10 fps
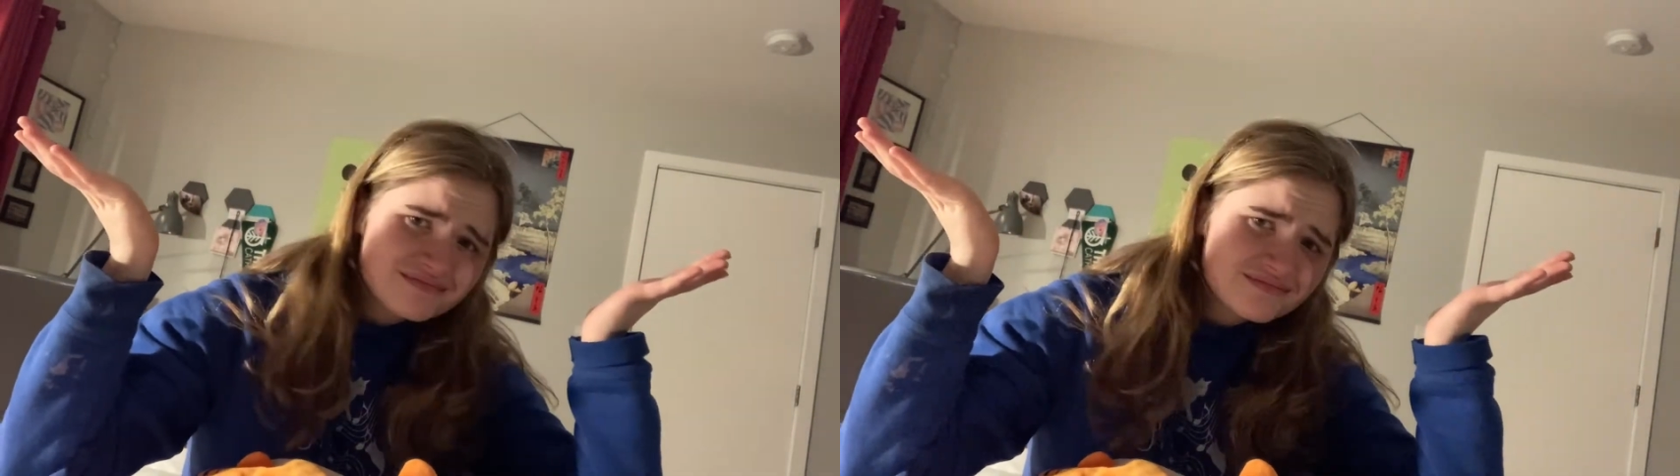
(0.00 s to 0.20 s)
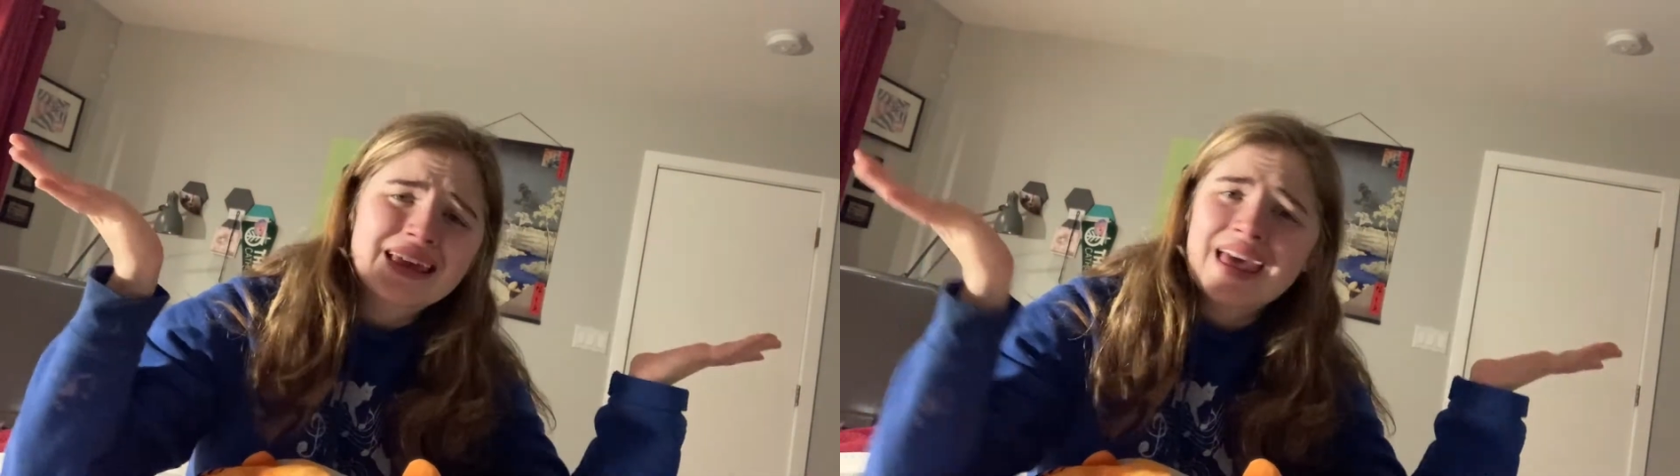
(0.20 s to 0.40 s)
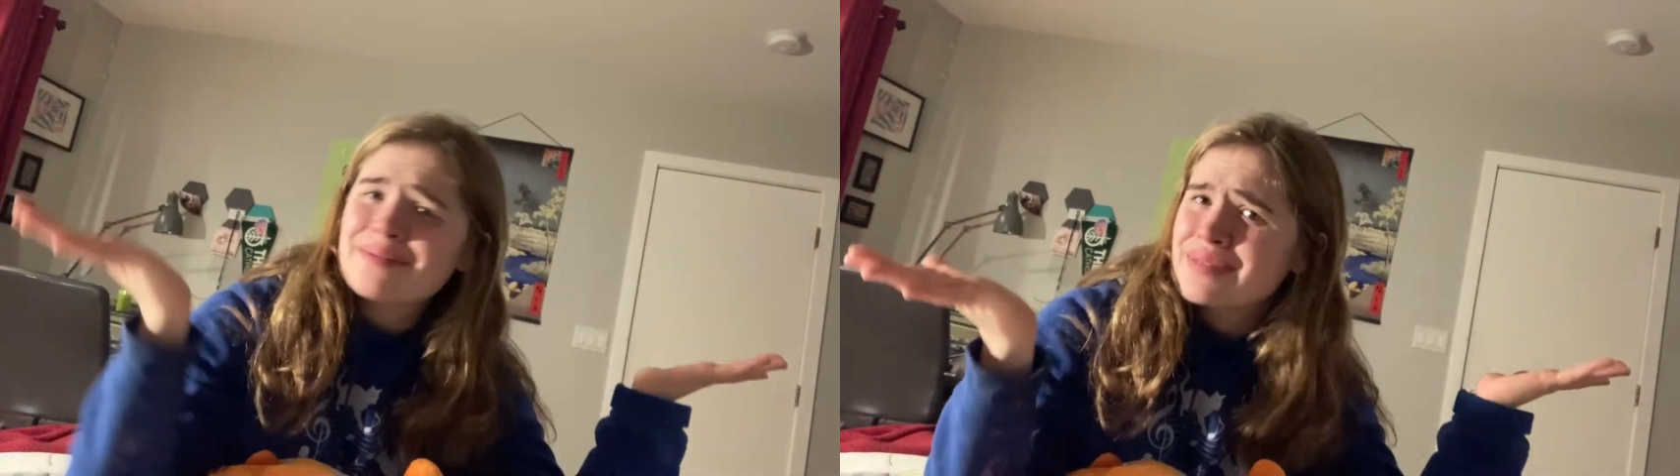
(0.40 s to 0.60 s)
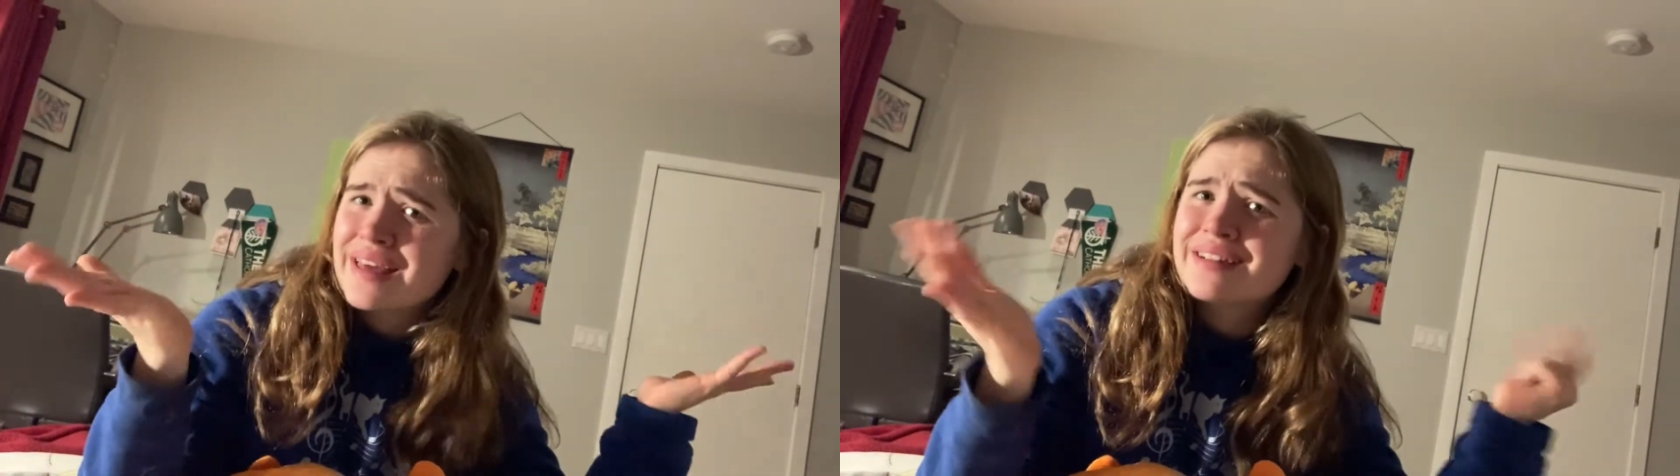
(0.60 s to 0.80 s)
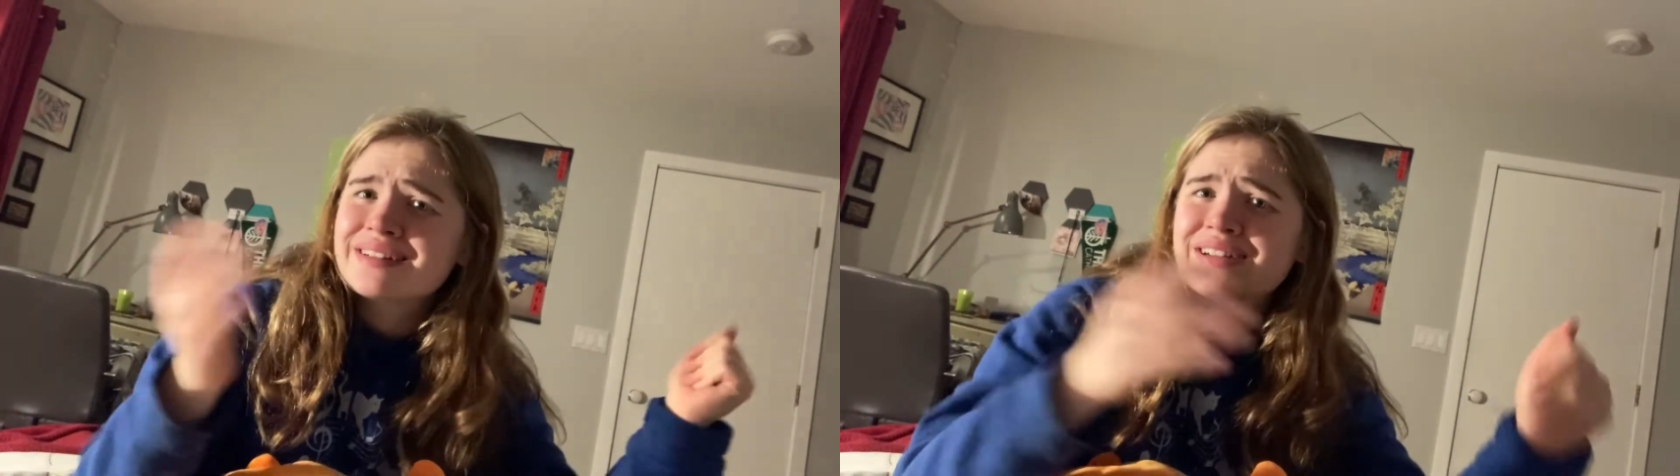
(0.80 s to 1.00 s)
I can't be
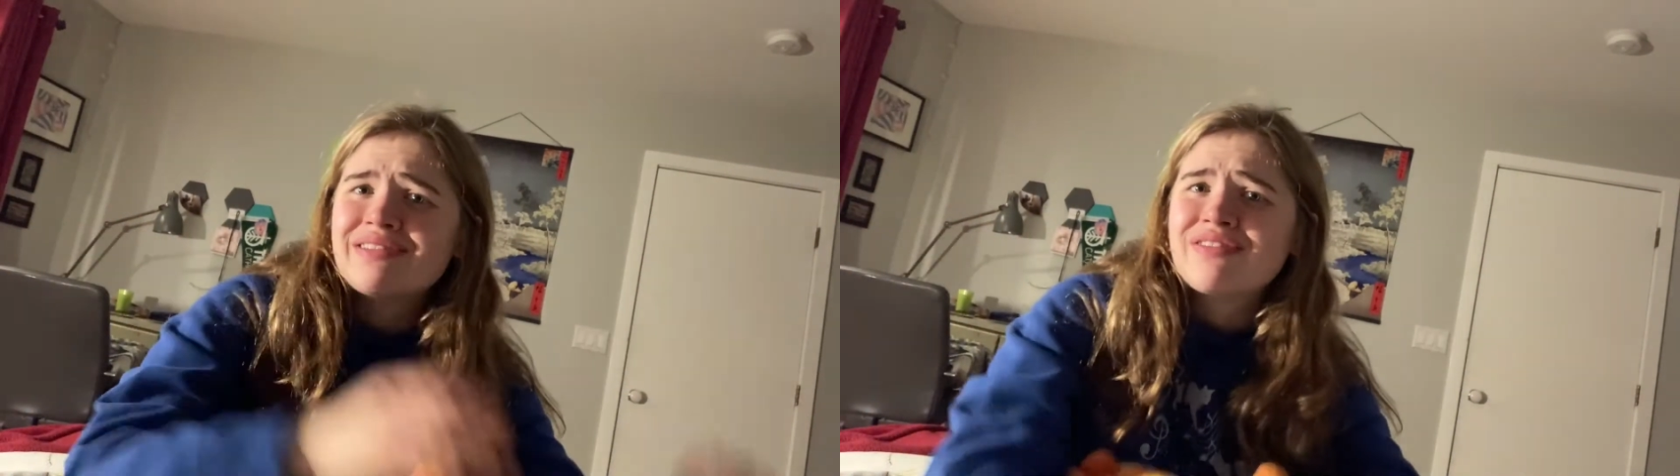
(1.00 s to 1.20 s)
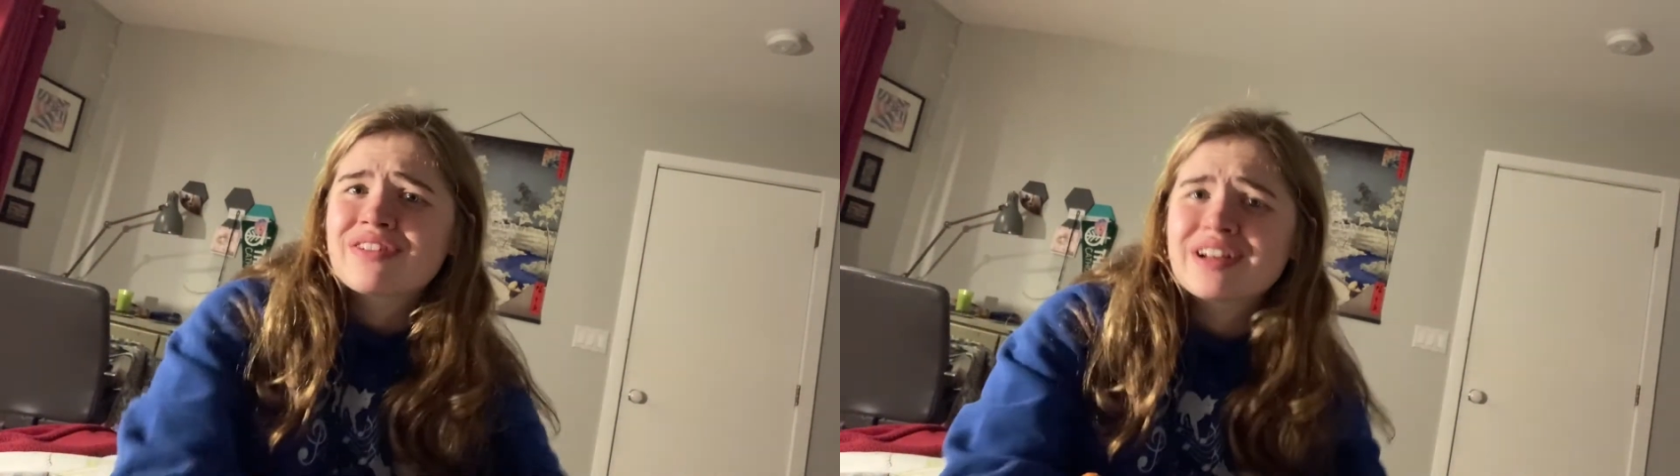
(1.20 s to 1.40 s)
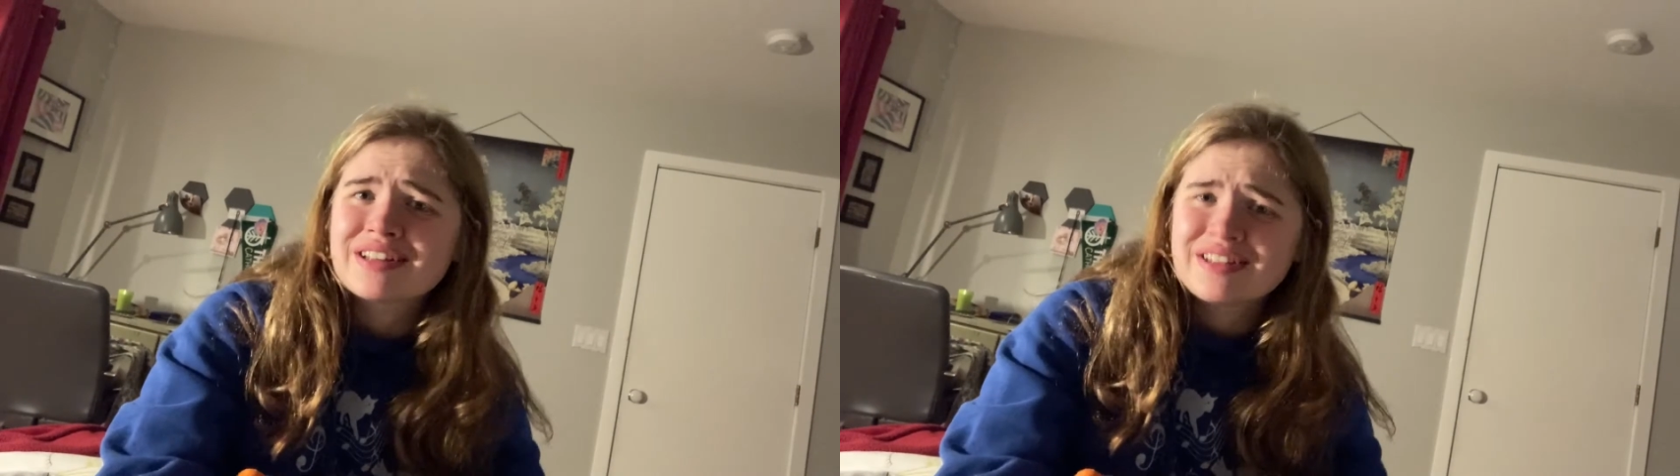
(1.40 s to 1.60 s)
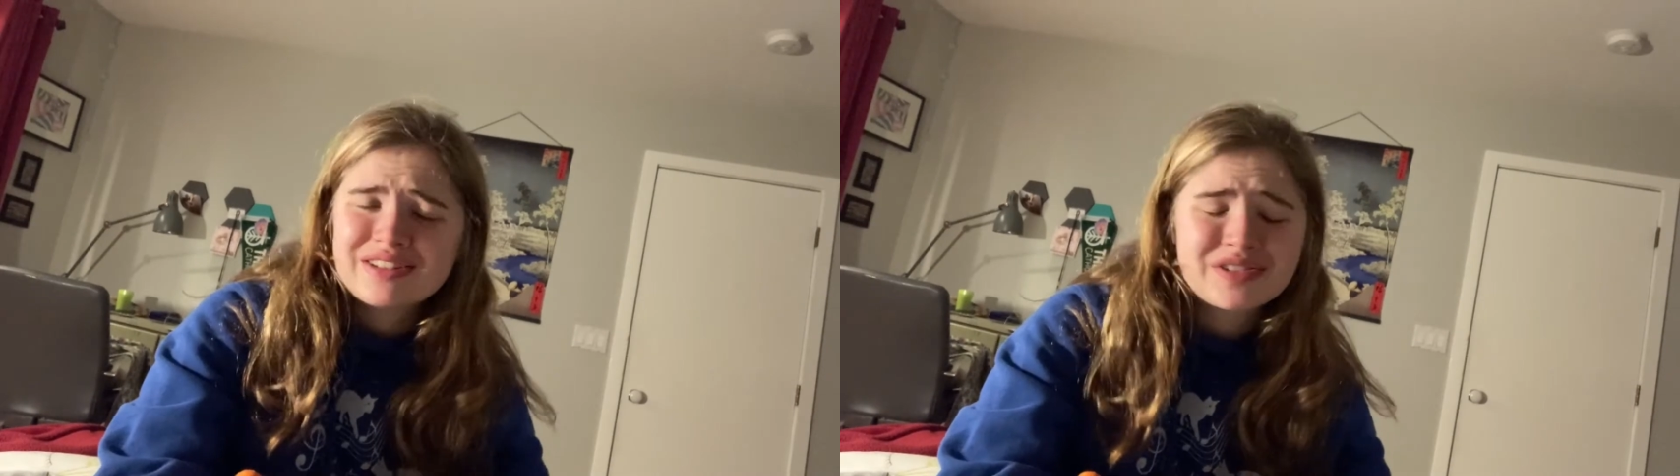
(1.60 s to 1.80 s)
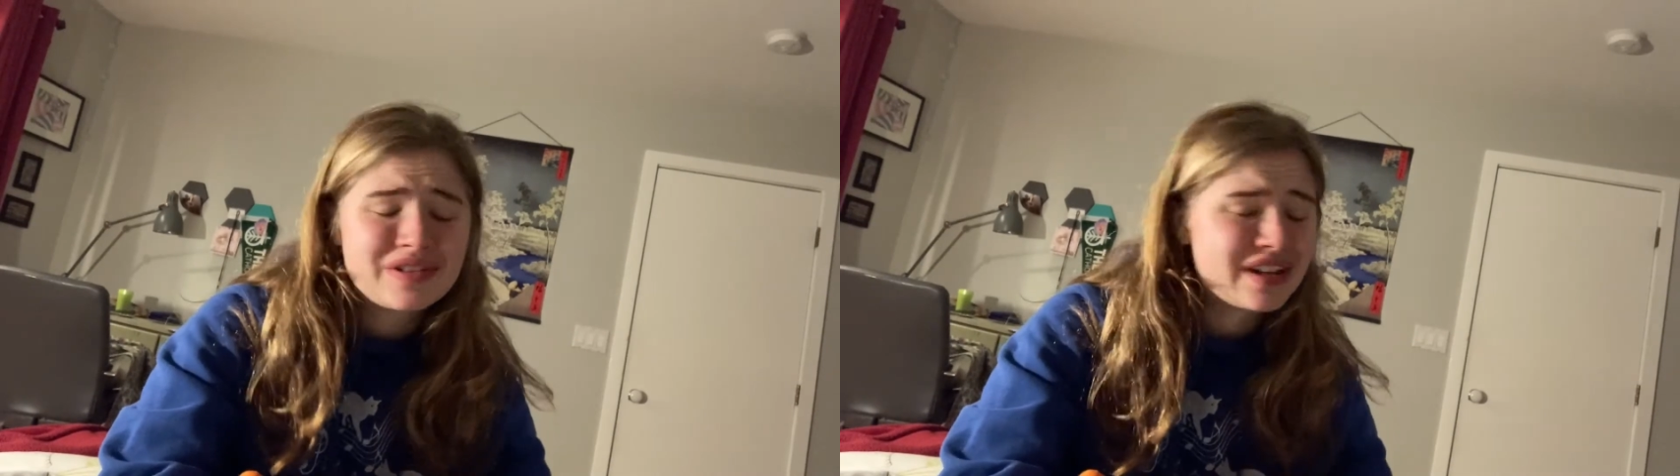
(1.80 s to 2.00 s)
at her level for at
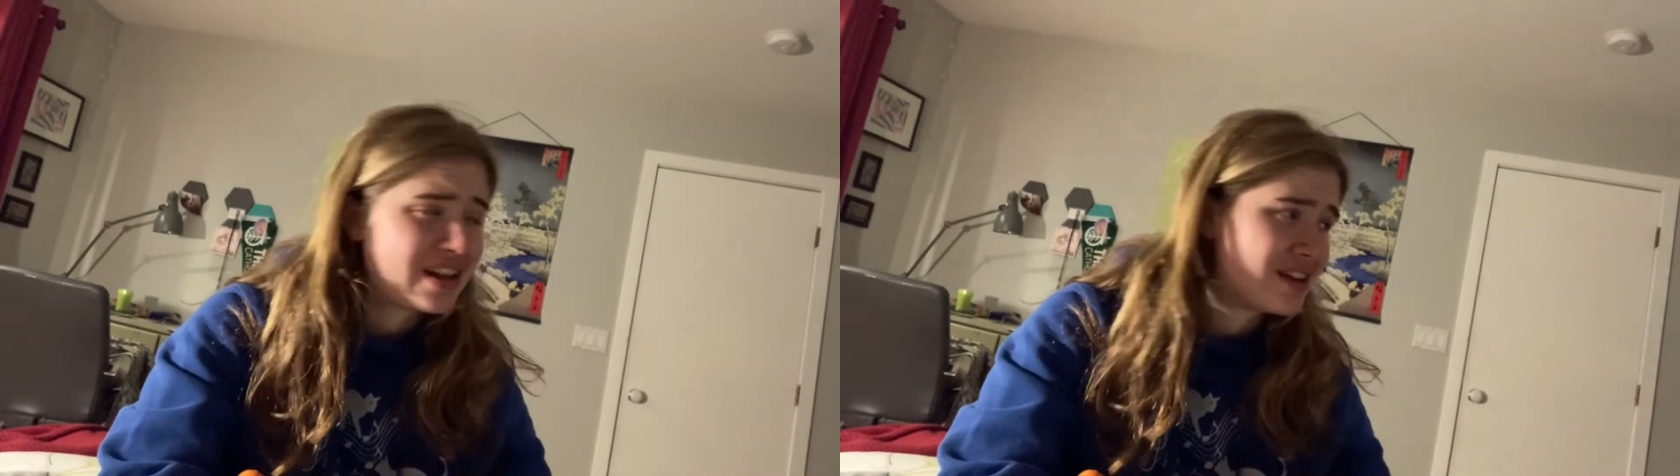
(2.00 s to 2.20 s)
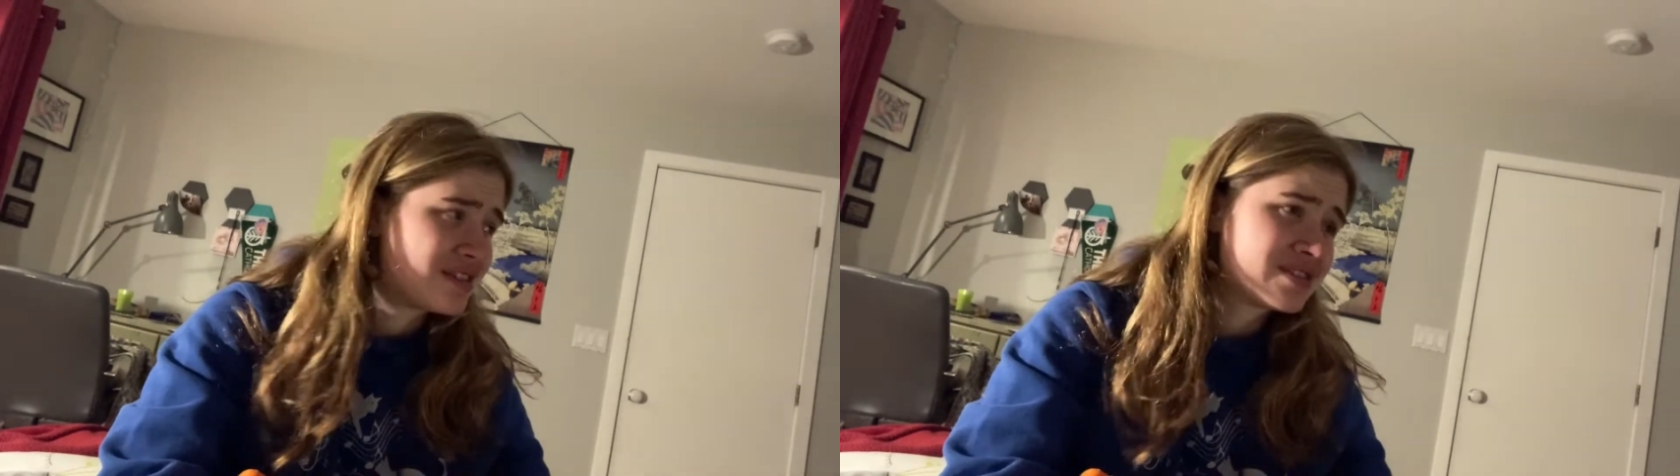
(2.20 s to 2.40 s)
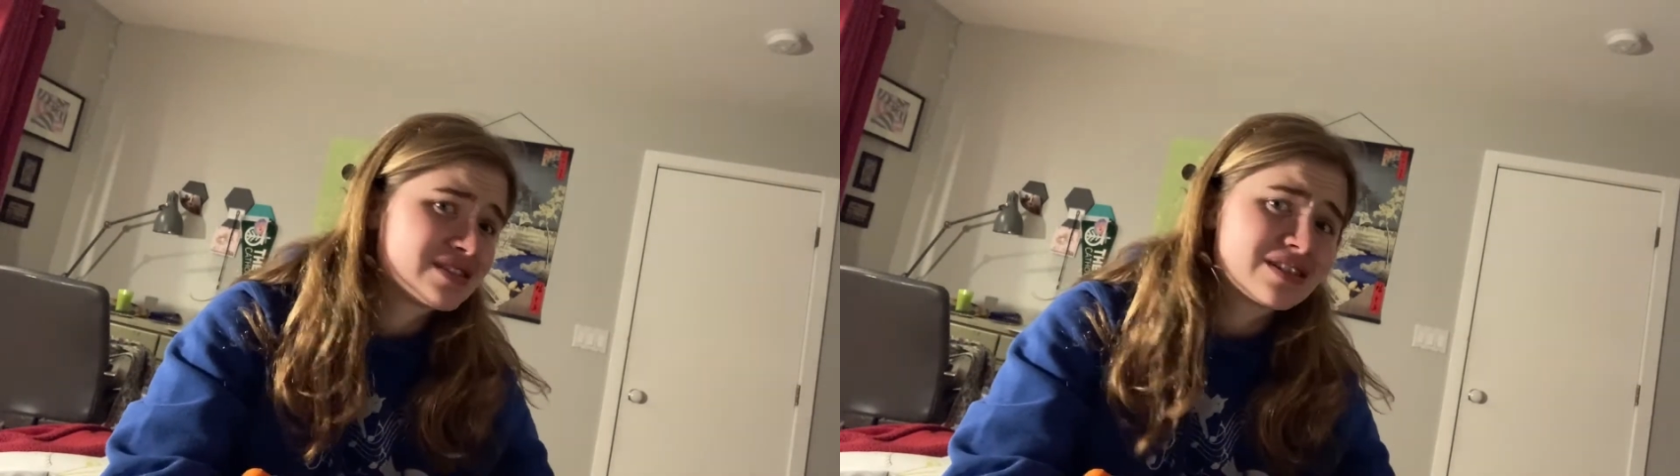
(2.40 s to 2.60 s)
least 20 years.